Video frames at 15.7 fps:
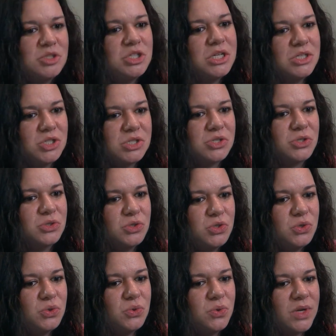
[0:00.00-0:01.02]
She had just turned
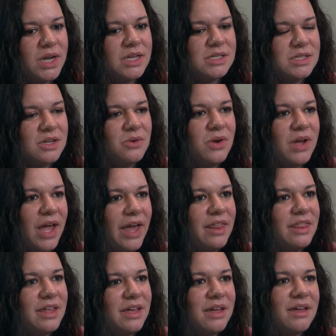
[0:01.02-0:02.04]
two, and I said, okay, I
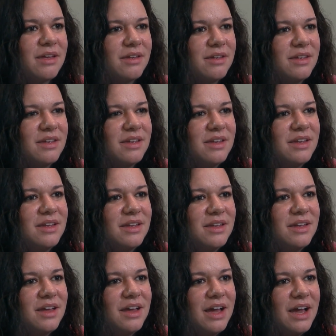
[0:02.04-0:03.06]
think,
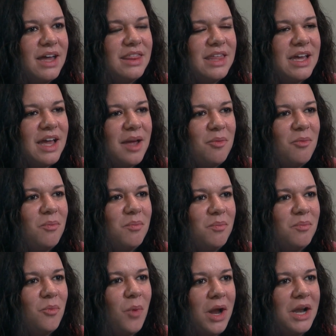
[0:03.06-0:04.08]
I think I
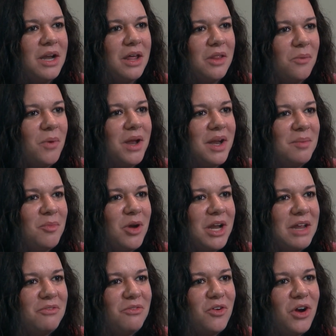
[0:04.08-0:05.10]
want another one. I'm
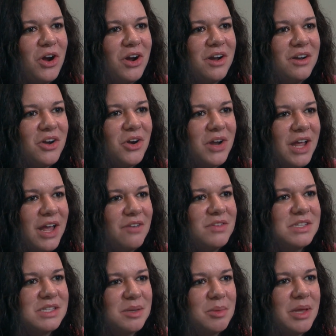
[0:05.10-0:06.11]
ready for her to have
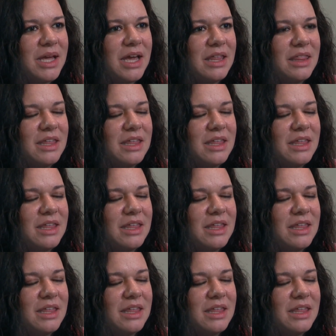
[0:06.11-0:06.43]
a sibling.